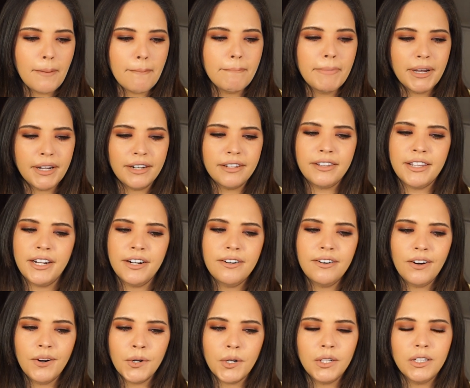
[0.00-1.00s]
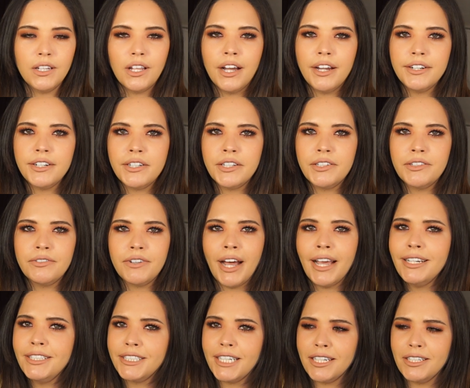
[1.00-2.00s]
But there are a lot of
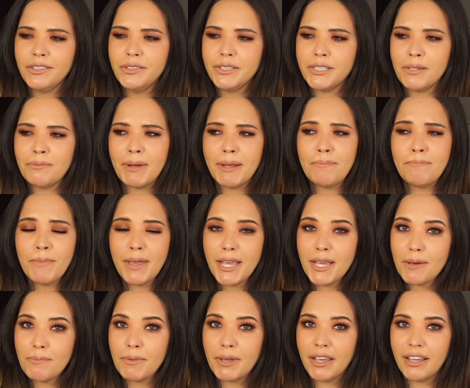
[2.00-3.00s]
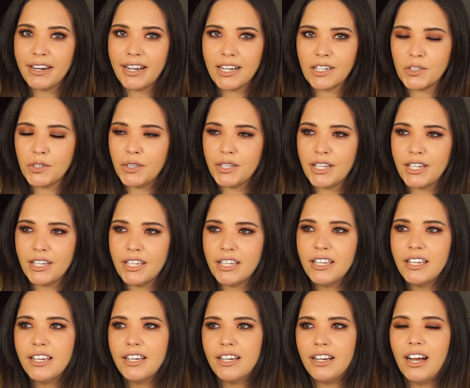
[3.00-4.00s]
eyeshadows in my makeup kit actually
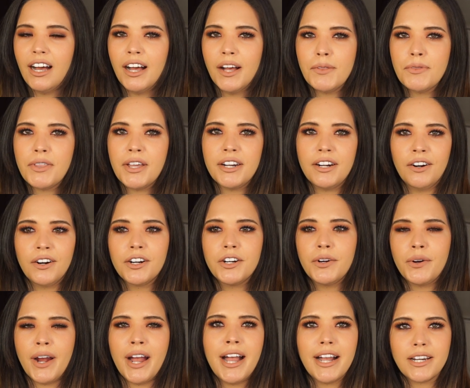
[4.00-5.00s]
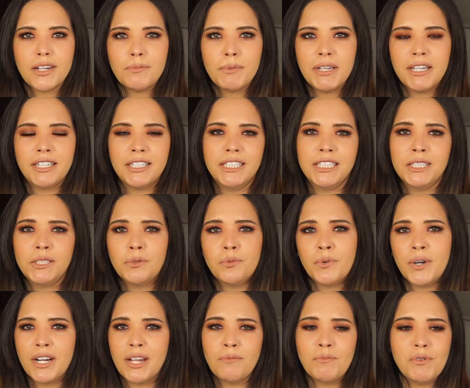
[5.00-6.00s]
that are cracked because
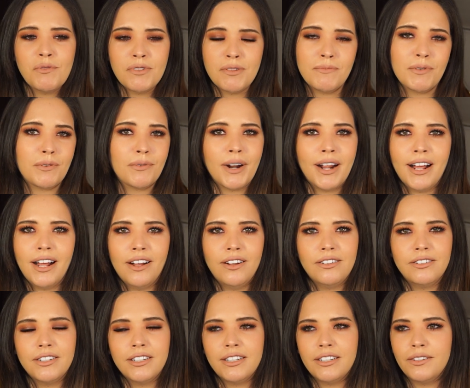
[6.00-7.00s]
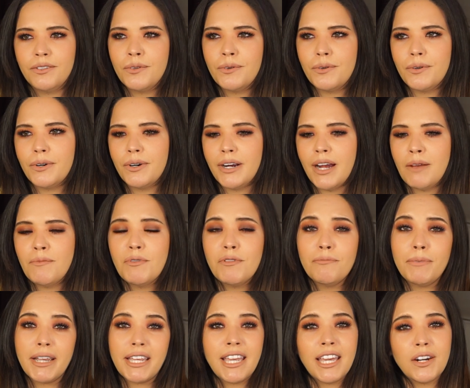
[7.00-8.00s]
when I move them around or I
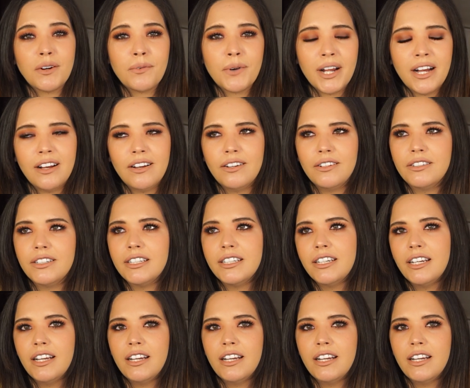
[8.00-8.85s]
move my kit around,